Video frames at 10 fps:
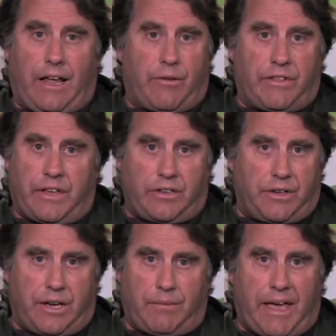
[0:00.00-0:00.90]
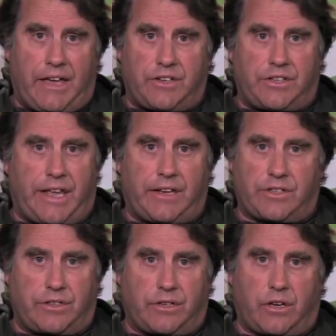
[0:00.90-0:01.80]
everything you can imagine
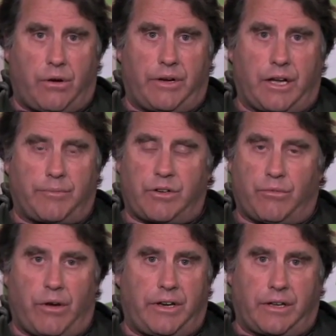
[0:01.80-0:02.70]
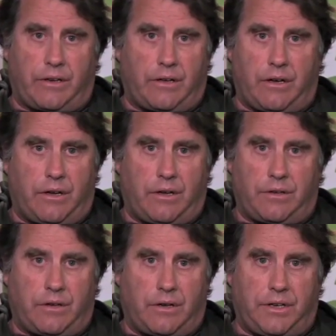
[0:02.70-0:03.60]
takes into going up to running a,
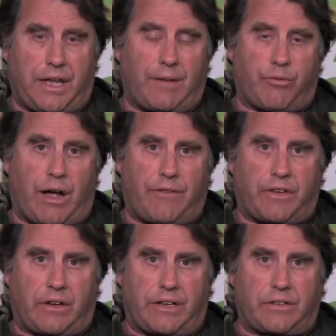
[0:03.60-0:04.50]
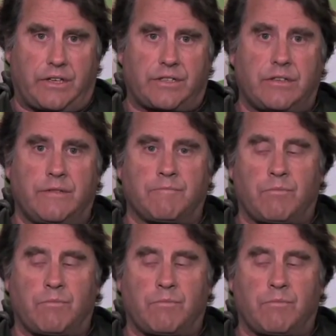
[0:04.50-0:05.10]
a, a nonprofit like this.